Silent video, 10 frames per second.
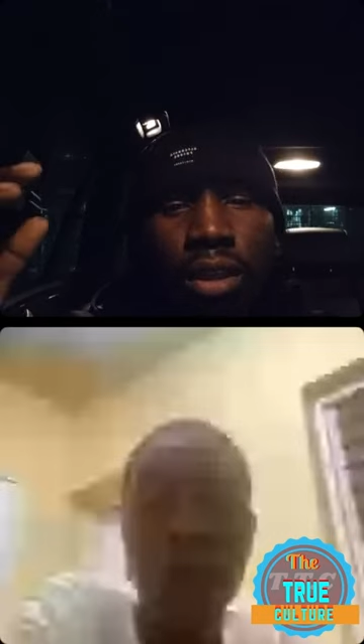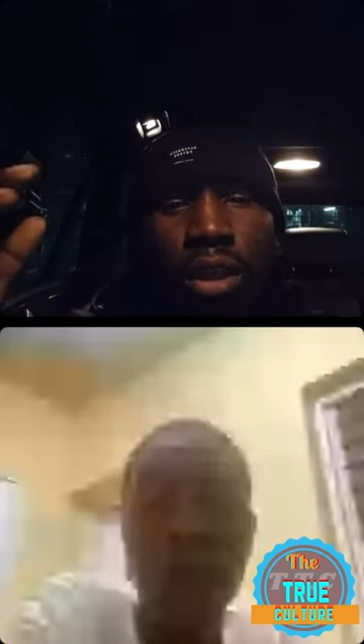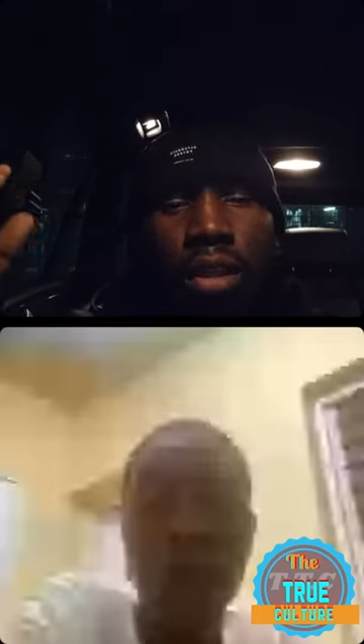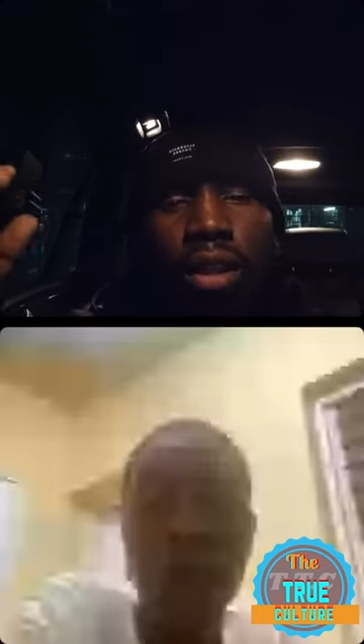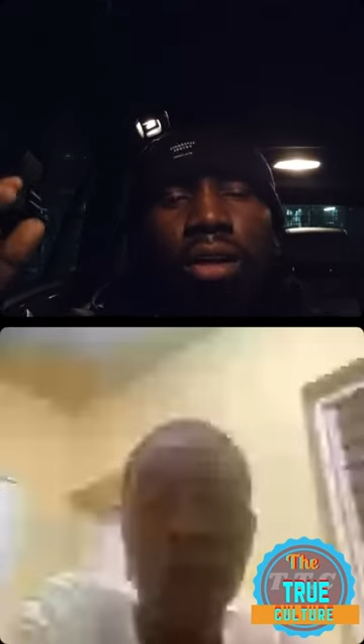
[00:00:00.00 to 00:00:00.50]

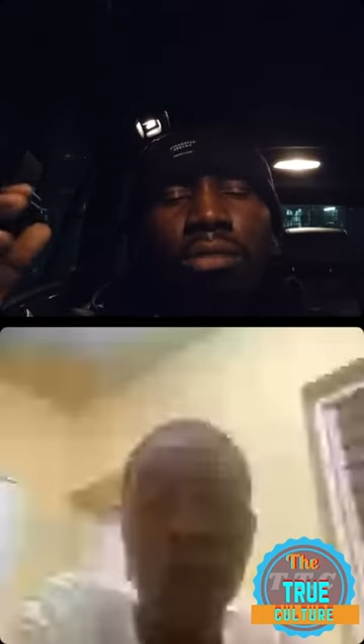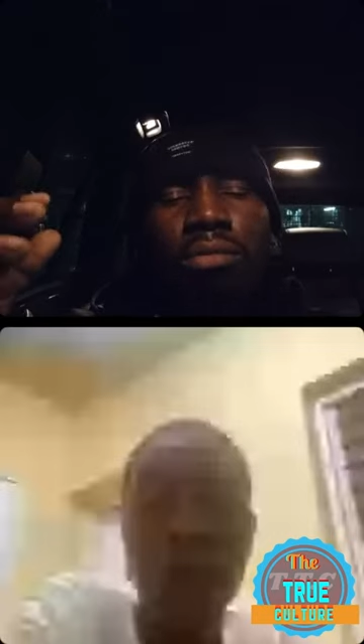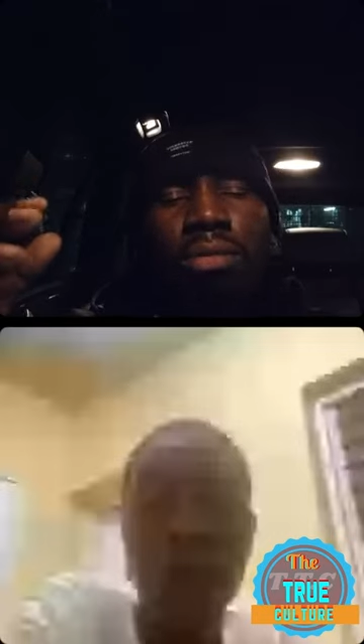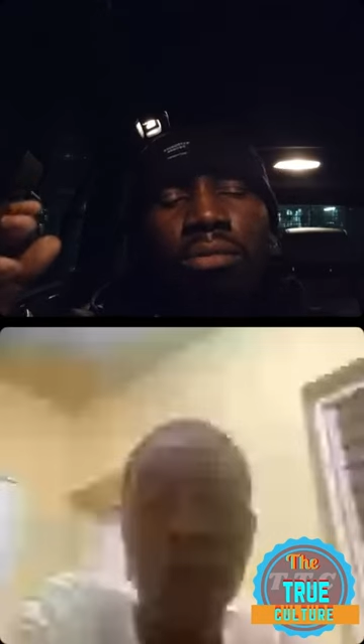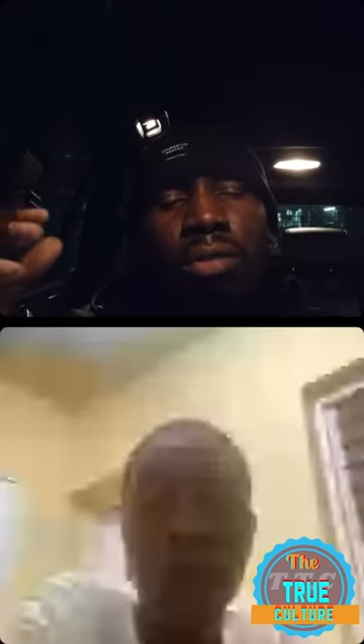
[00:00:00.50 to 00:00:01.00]
mixing
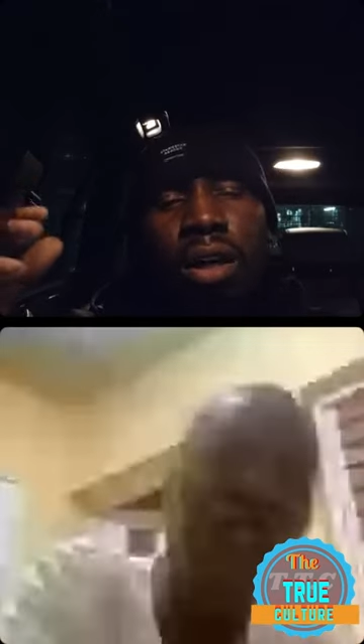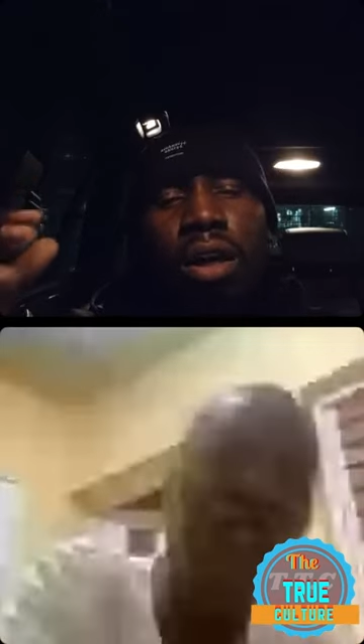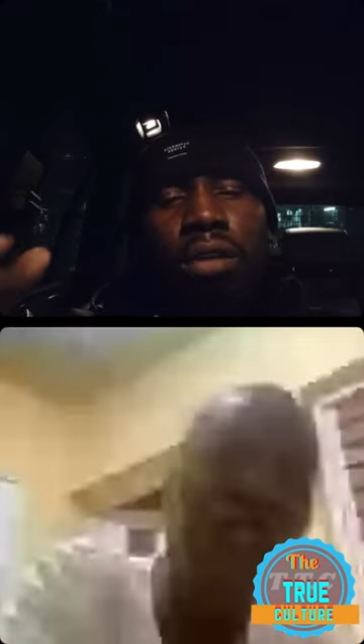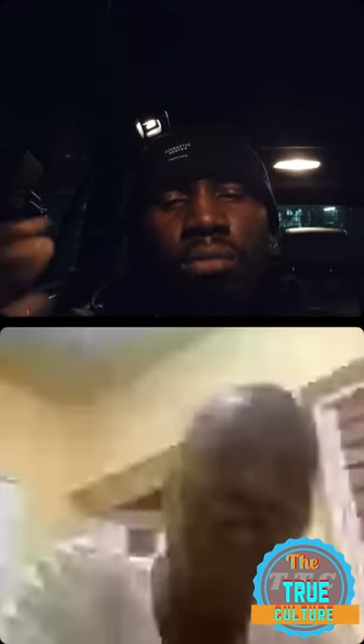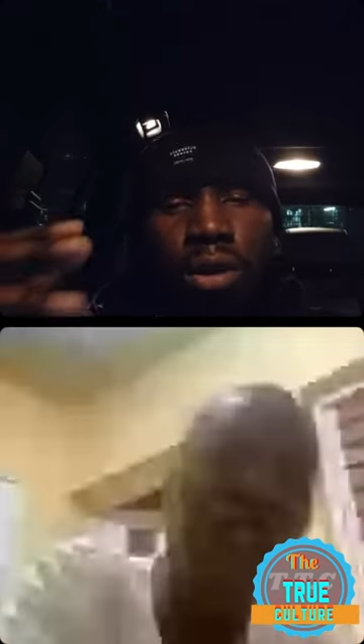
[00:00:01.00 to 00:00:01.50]
alone,
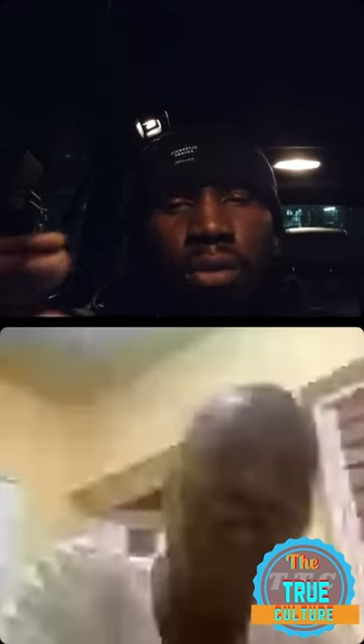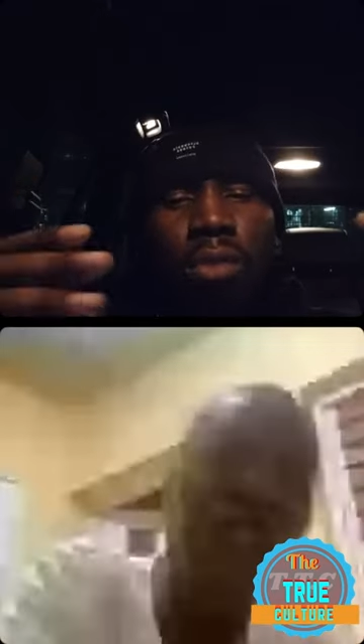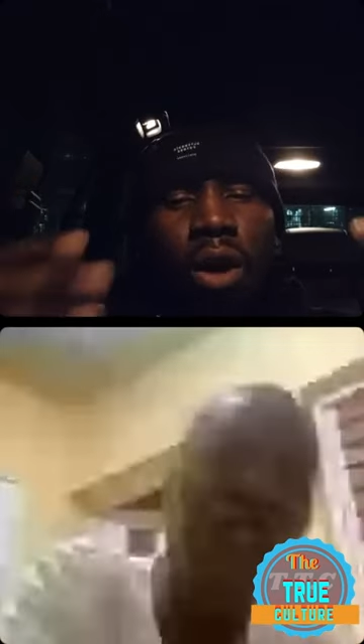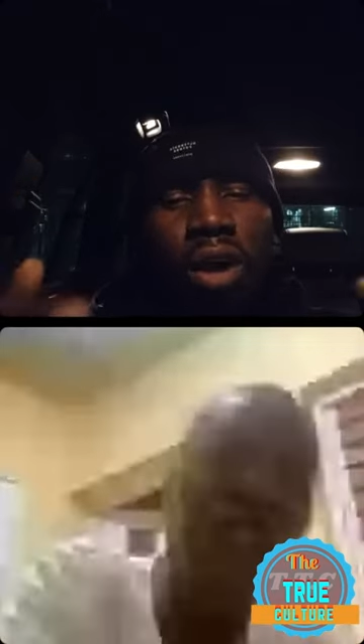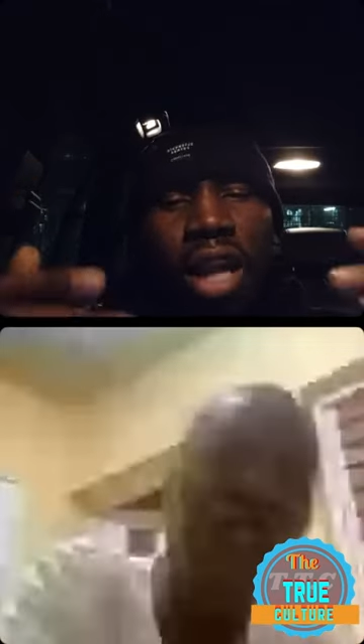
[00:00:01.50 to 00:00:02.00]
Foota.
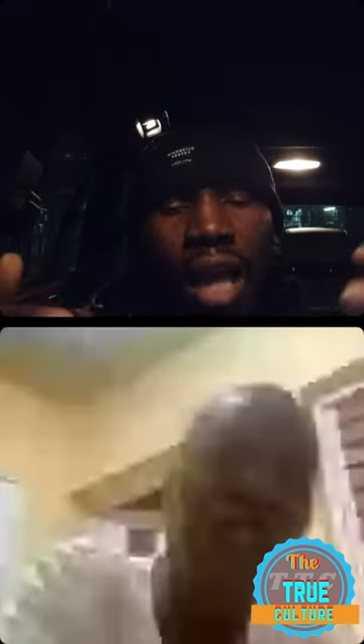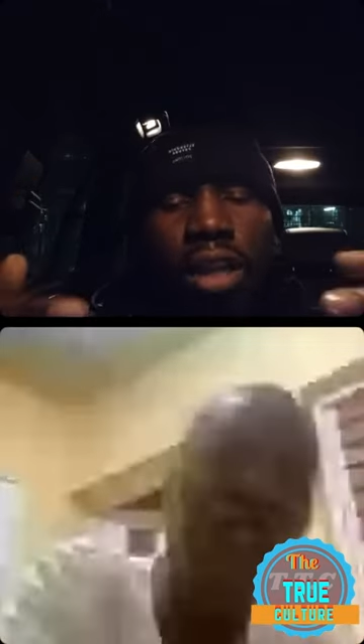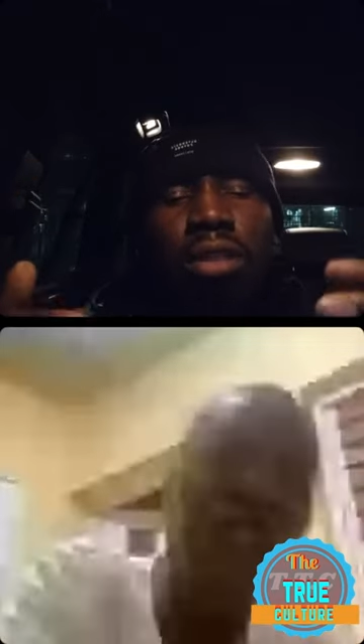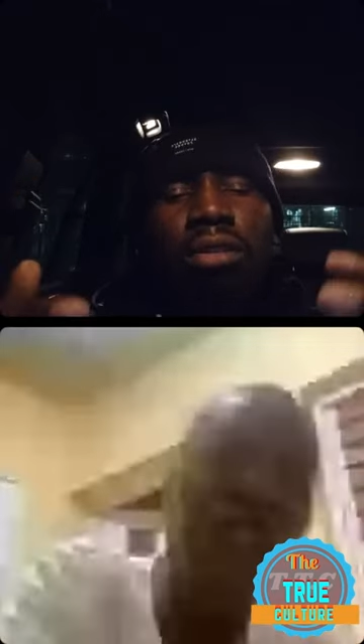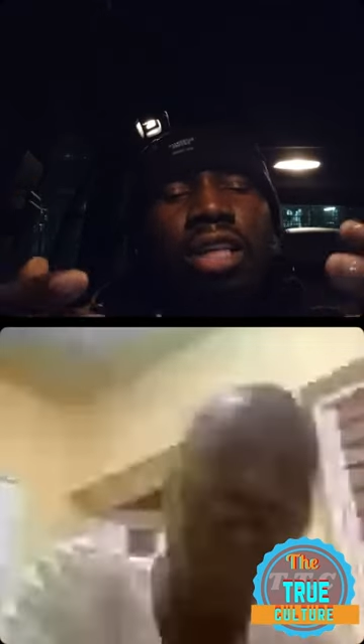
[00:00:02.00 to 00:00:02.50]
But hold on,
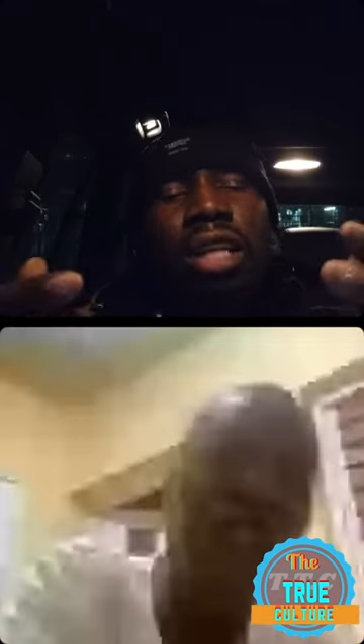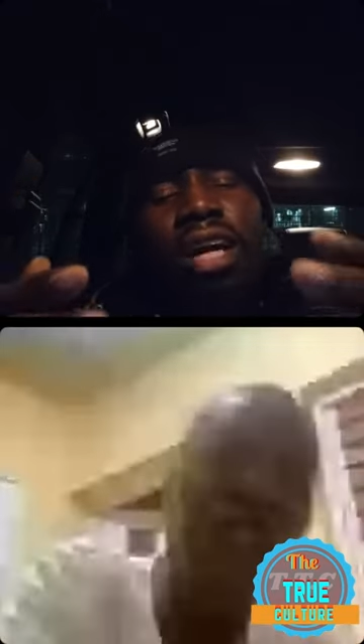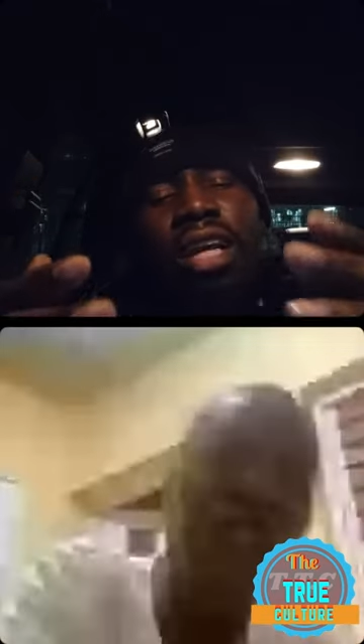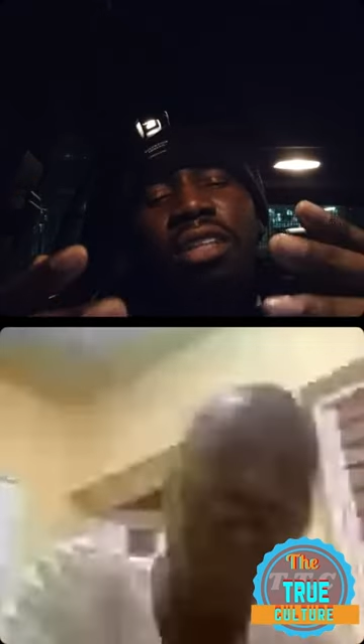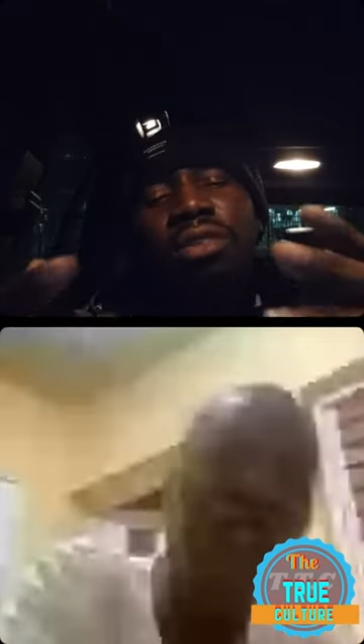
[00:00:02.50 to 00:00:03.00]
no, you
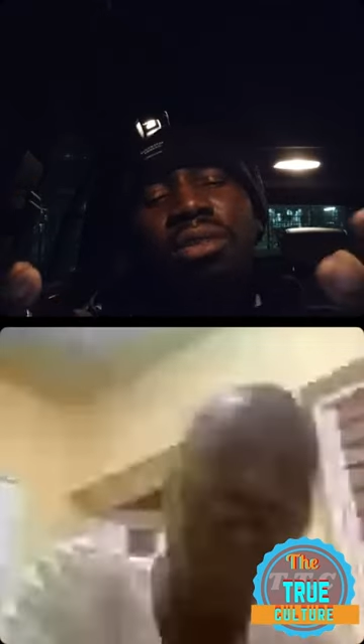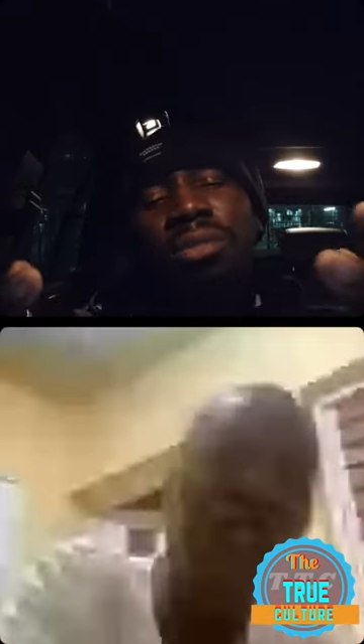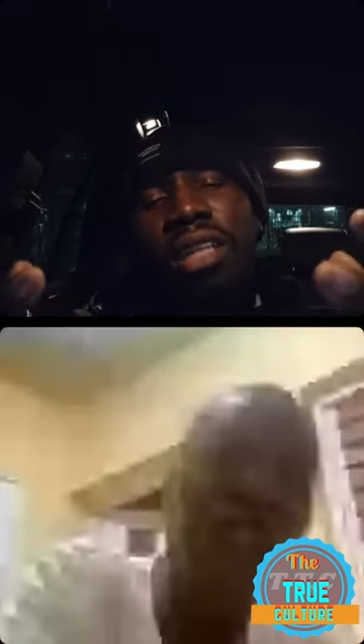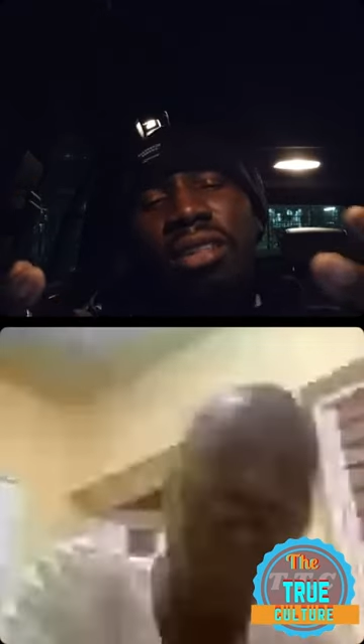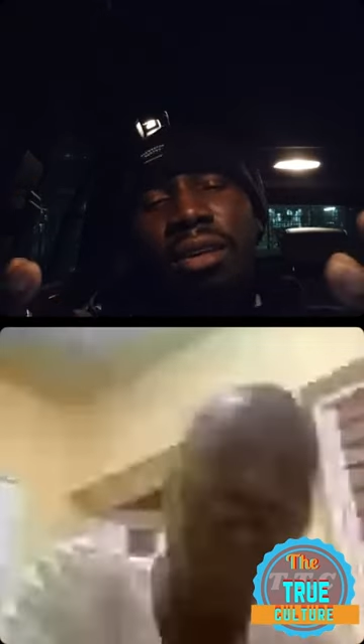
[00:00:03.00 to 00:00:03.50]
know, listen when
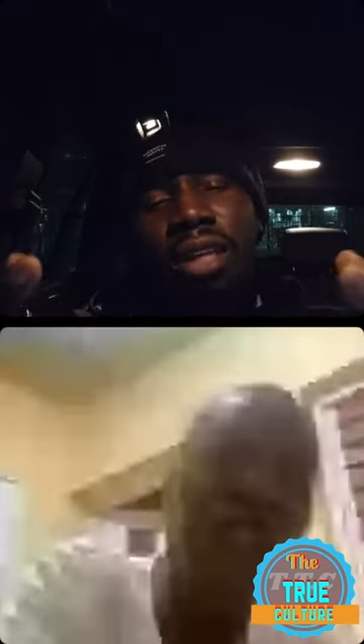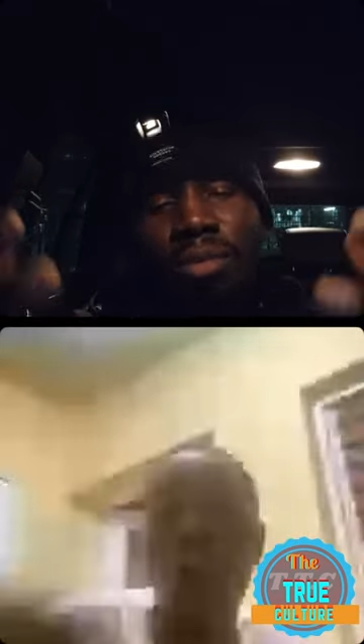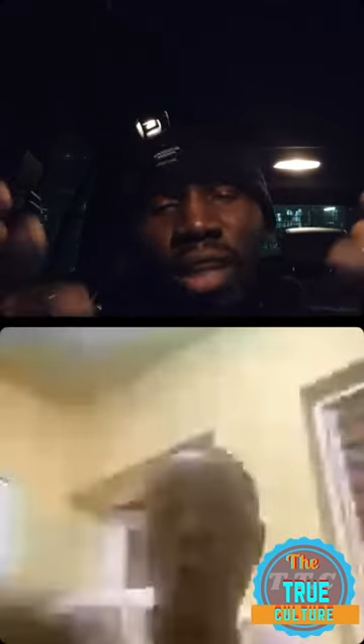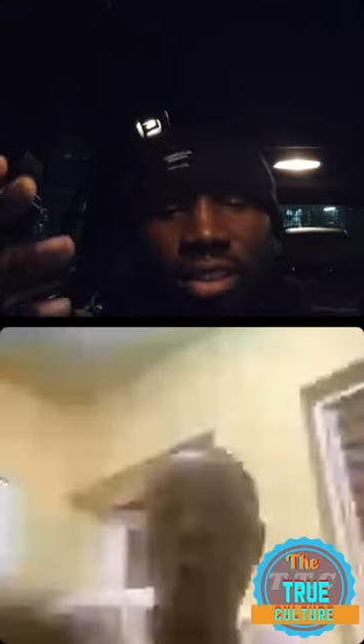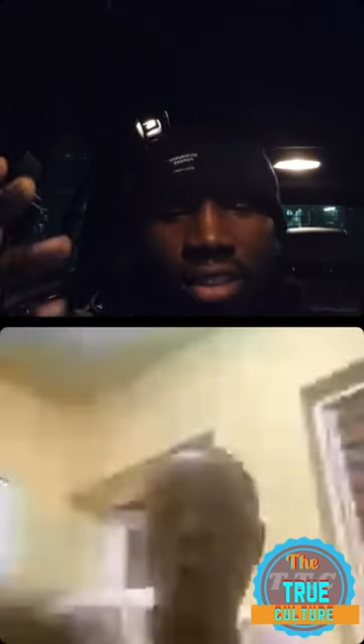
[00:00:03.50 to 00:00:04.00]
I say, give me
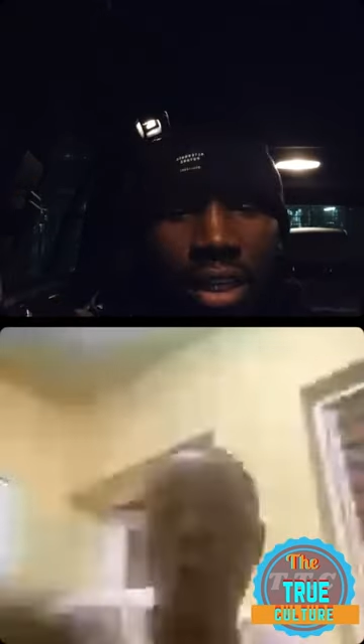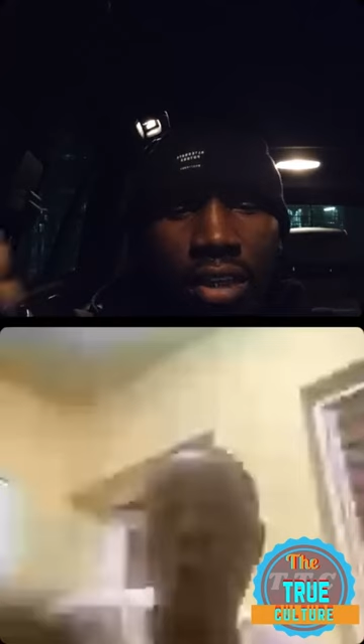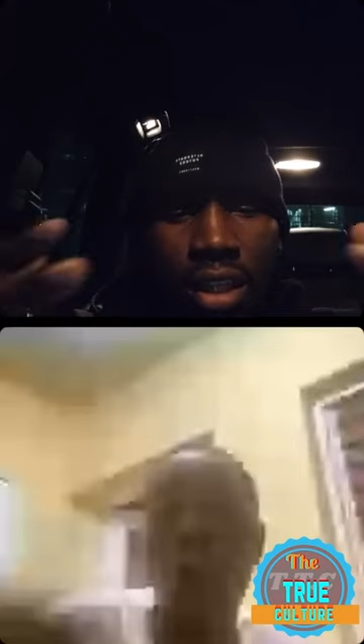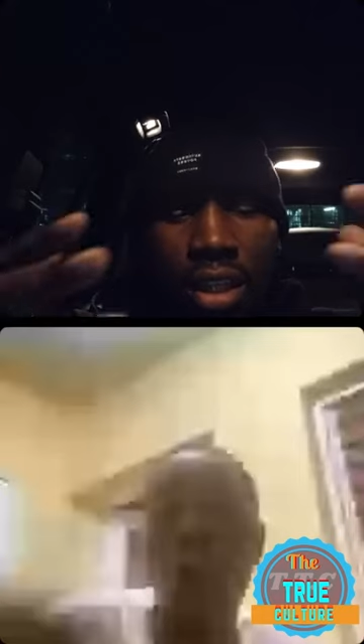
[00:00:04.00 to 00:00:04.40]
a check.